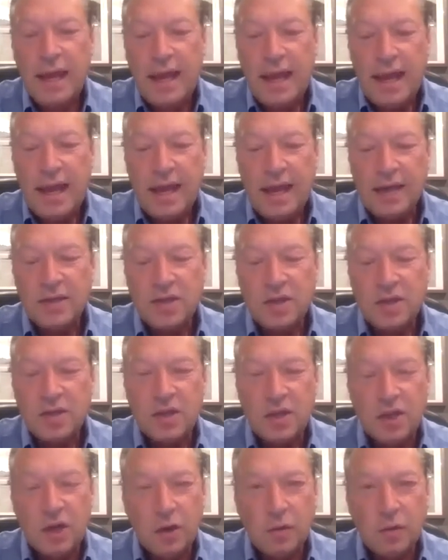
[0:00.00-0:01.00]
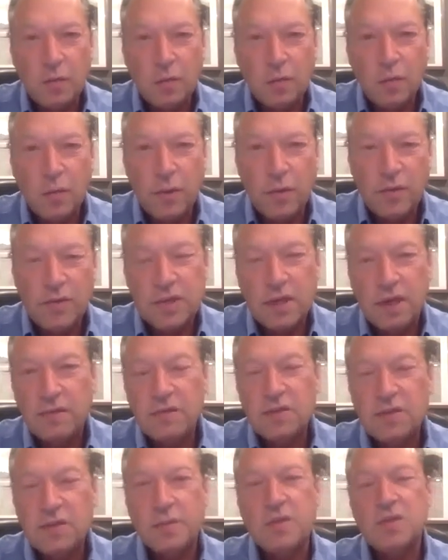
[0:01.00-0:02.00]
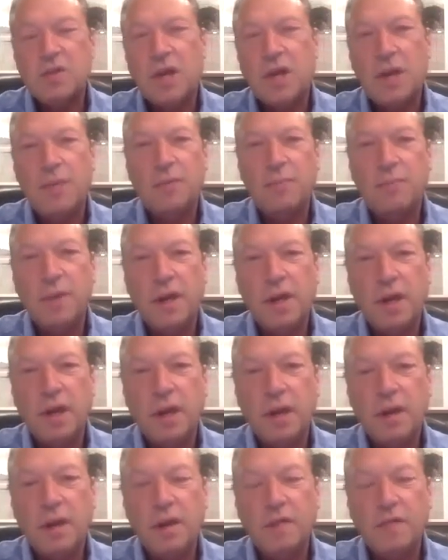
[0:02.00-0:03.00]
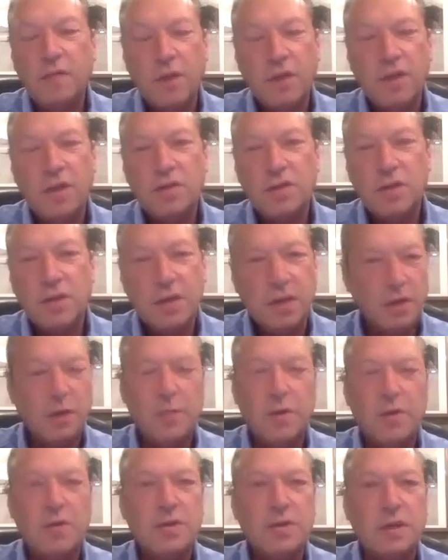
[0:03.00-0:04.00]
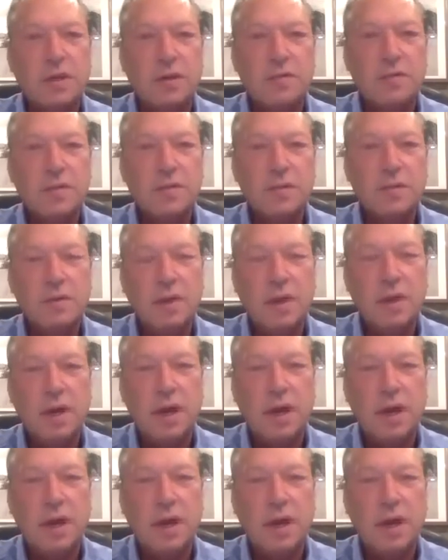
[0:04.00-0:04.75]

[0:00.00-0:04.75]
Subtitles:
and he says, we would save so much time and money if we just killed them ourselves.